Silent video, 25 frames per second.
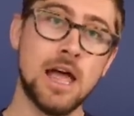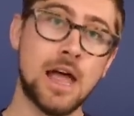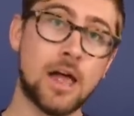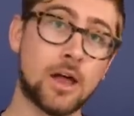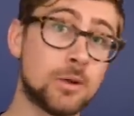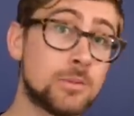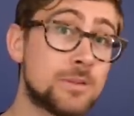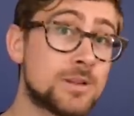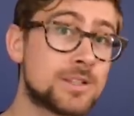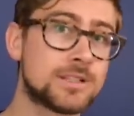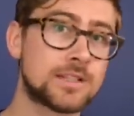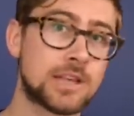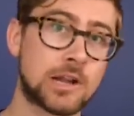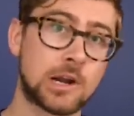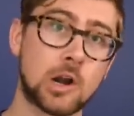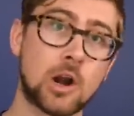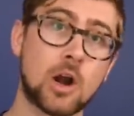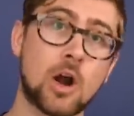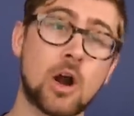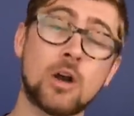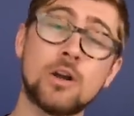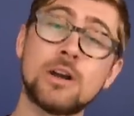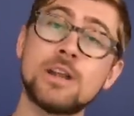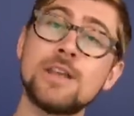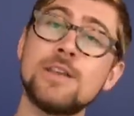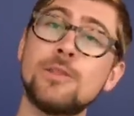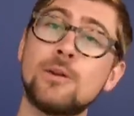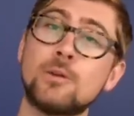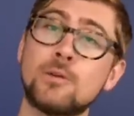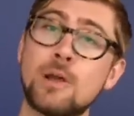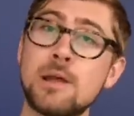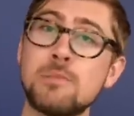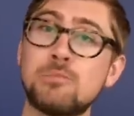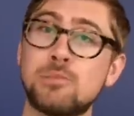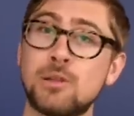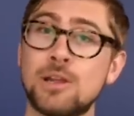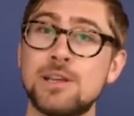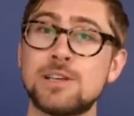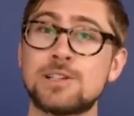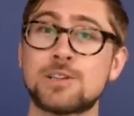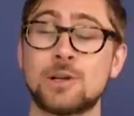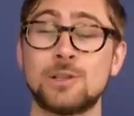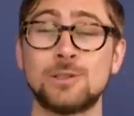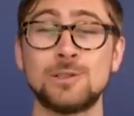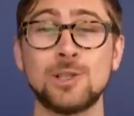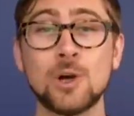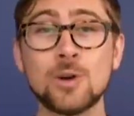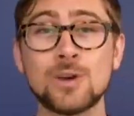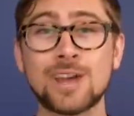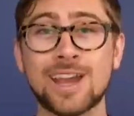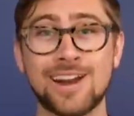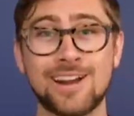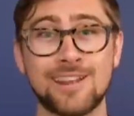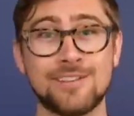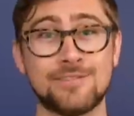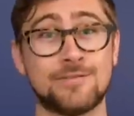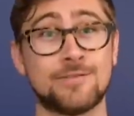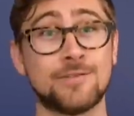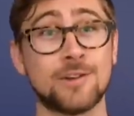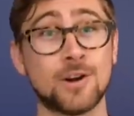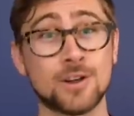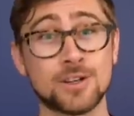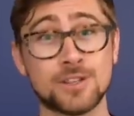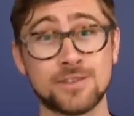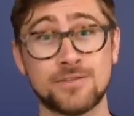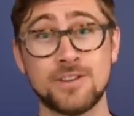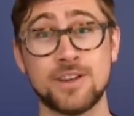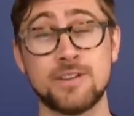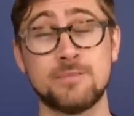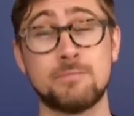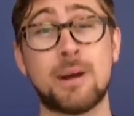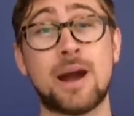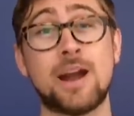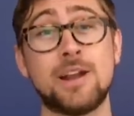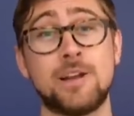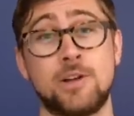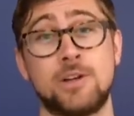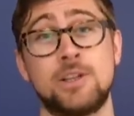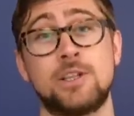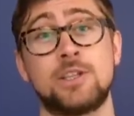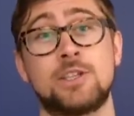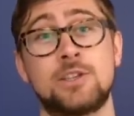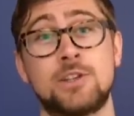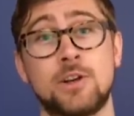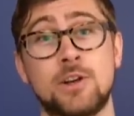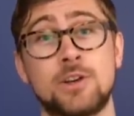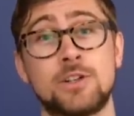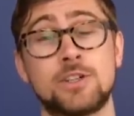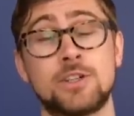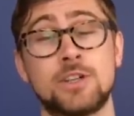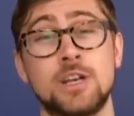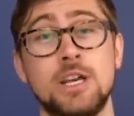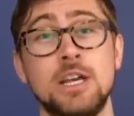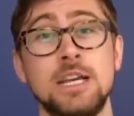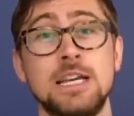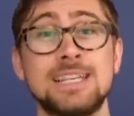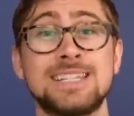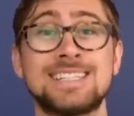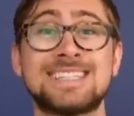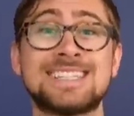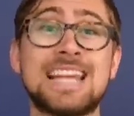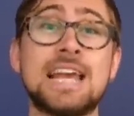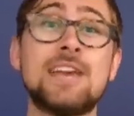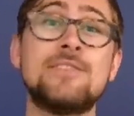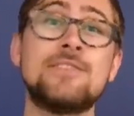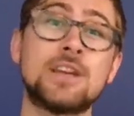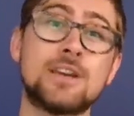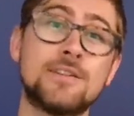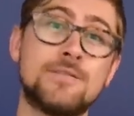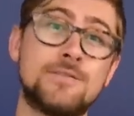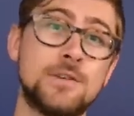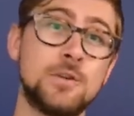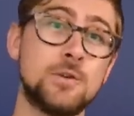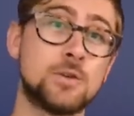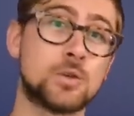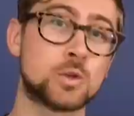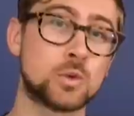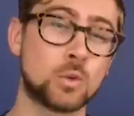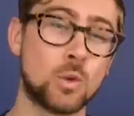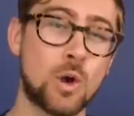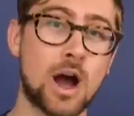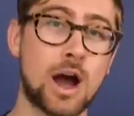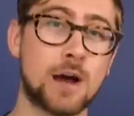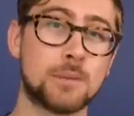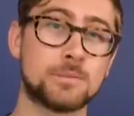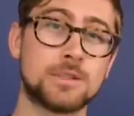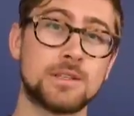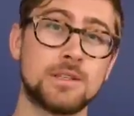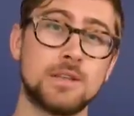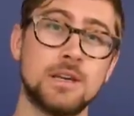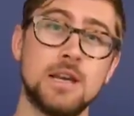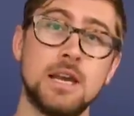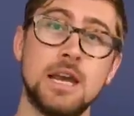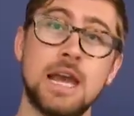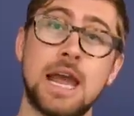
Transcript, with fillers: Elements that are already in the right place are located first via binary search, saving a few swaps.